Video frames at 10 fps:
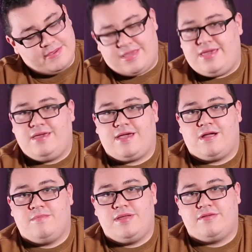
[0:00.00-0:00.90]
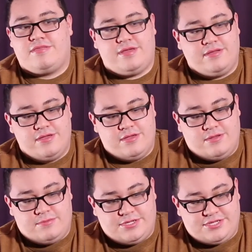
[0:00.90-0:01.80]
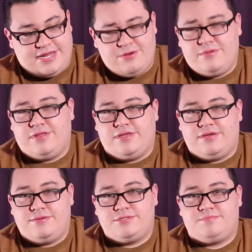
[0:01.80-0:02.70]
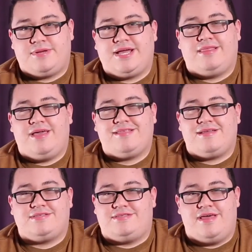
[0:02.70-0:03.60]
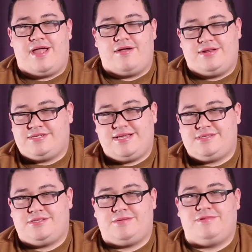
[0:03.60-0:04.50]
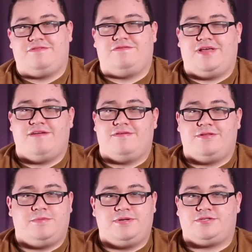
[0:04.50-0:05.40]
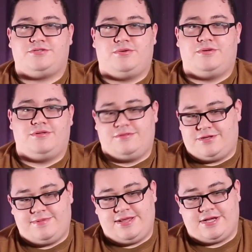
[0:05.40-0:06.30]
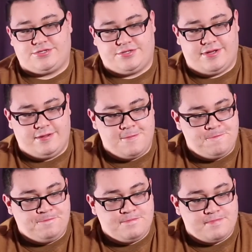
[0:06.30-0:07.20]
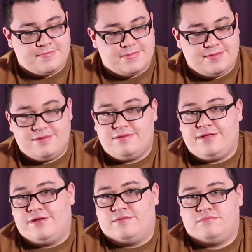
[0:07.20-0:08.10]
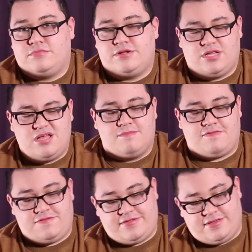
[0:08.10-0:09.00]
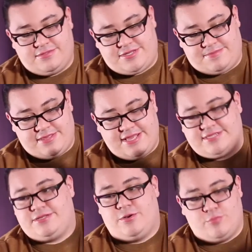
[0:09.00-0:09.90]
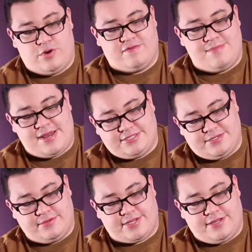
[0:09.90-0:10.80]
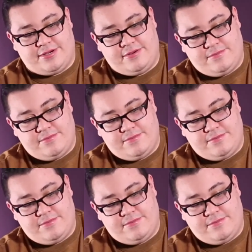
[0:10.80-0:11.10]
key carabiner thing, which I don't really use, but I like that it's there. It just adds a little bit of flavor, a little bit of soul, a little bit of extra, little oomph to something that's, more of a monotone color.